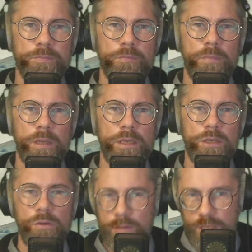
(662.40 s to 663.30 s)
So
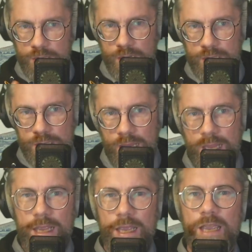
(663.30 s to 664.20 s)
it says,
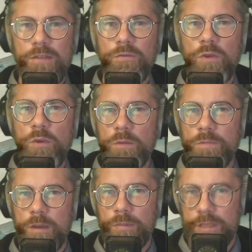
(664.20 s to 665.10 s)
if we want
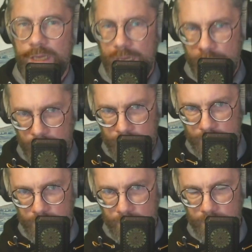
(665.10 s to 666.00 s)
people to hear us,
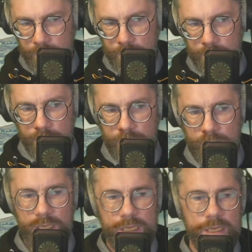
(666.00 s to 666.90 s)

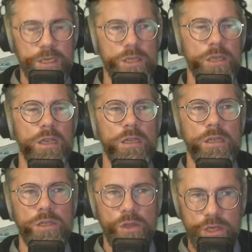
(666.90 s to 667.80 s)
that is,
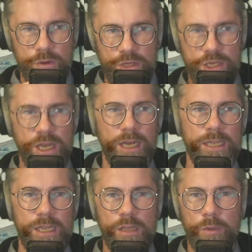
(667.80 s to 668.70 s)
discussing Christianity in
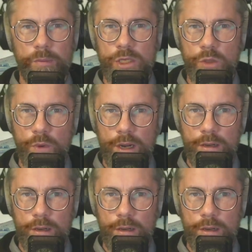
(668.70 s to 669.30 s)
the public square,